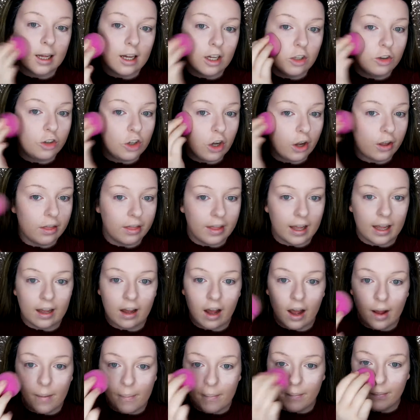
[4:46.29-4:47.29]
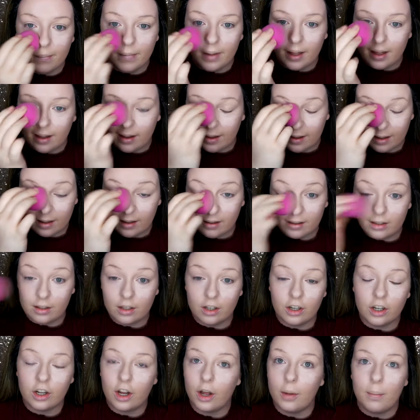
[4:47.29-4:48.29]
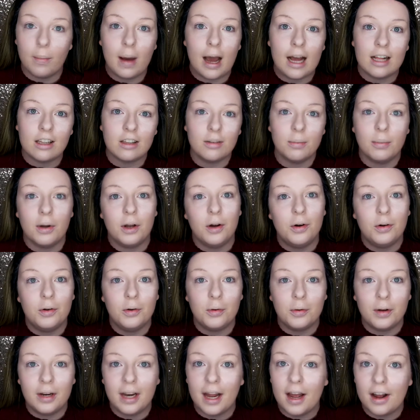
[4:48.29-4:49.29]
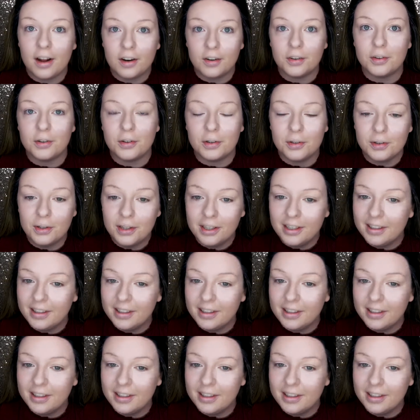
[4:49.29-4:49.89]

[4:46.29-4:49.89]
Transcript: I don't think I'm gonna go back to my old one at all.